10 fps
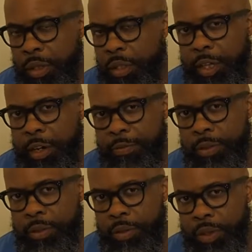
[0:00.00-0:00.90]
that the
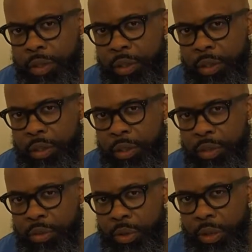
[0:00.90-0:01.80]
iPhone 10
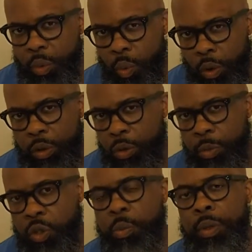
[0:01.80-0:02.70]
is really worth
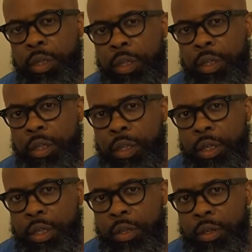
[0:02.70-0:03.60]
me spending
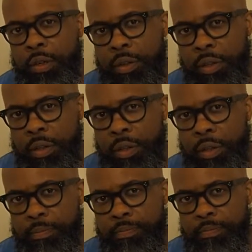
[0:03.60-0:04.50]

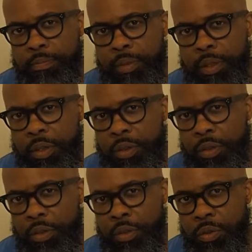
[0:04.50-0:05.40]
the
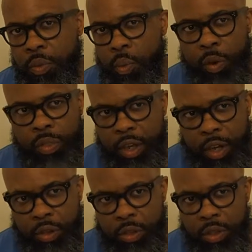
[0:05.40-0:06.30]

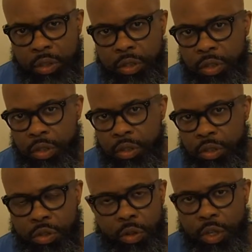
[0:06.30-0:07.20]

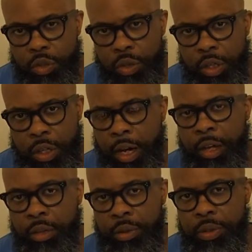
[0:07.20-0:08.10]

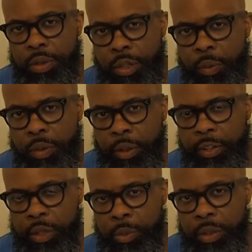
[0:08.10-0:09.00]
$1,200 that it would
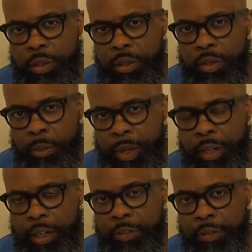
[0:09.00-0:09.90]
cost me to buy
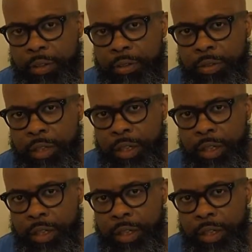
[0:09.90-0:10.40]
that phone.